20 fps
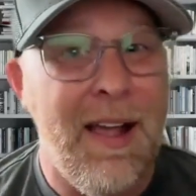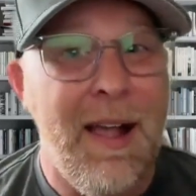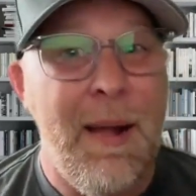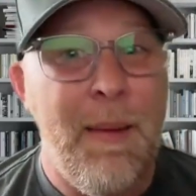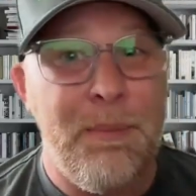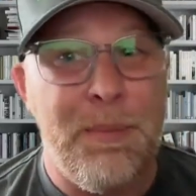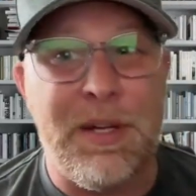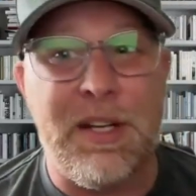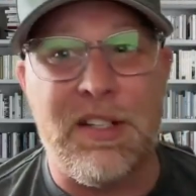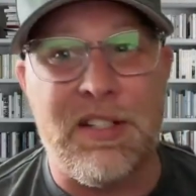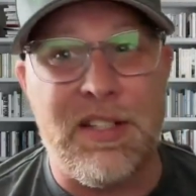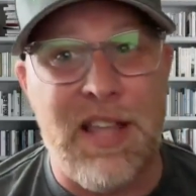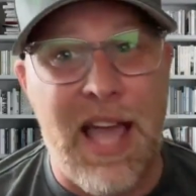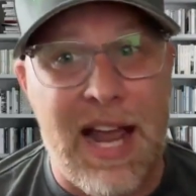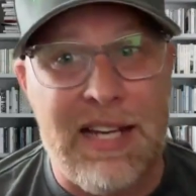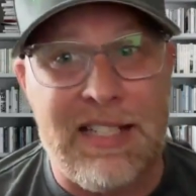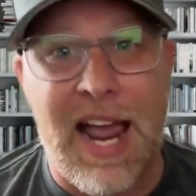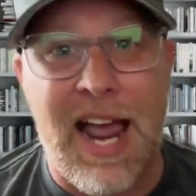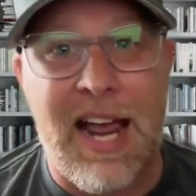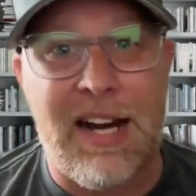because that's
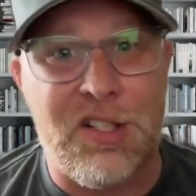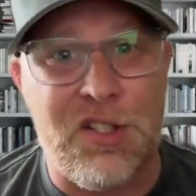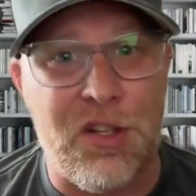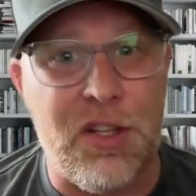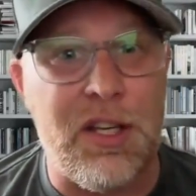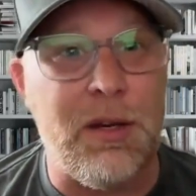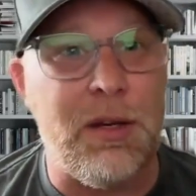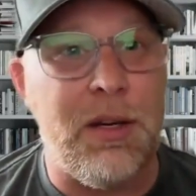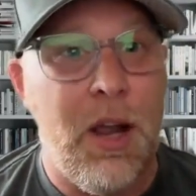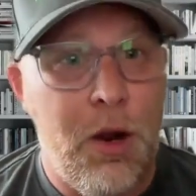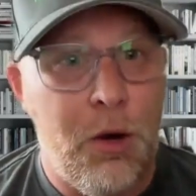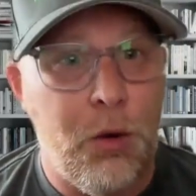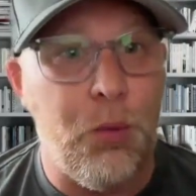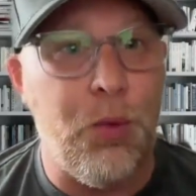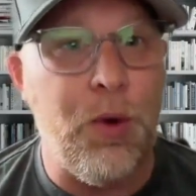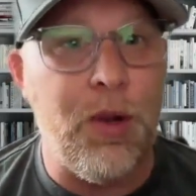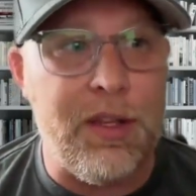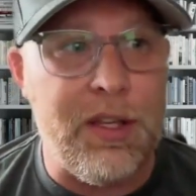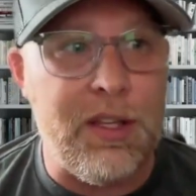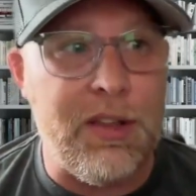actually
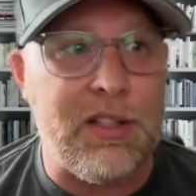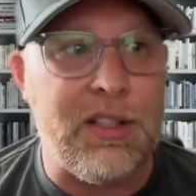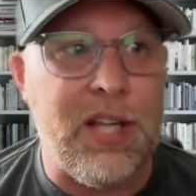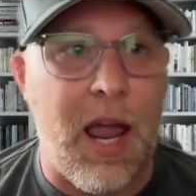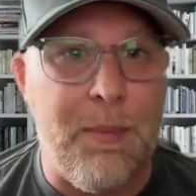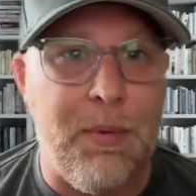really the type